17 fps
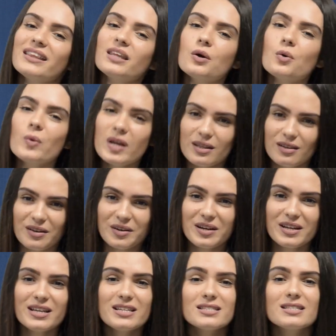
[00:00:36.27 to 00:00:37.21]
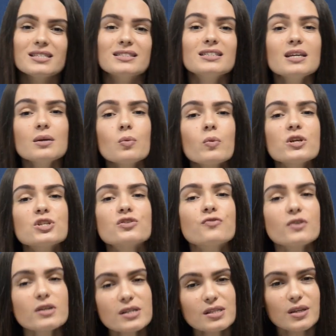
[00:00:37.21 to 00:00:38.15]
The winner is the team which
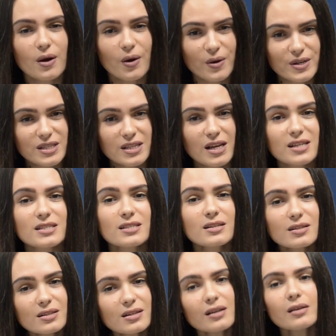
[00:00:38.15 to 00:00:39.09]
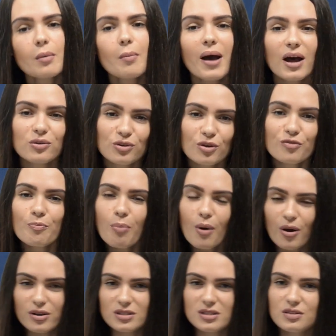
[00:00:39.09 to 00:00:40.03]
first scores a certain amount of
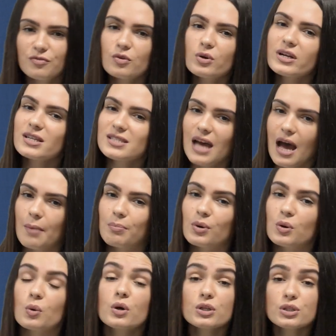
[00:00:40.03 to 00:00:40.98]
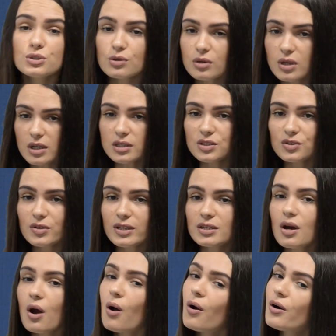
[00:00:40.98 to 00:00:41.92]
points, for example,
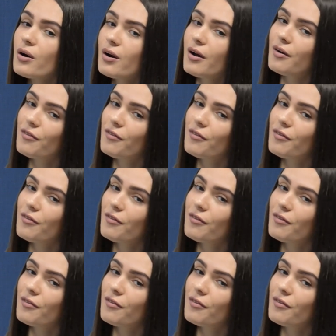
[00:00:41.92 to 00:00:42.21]
200 or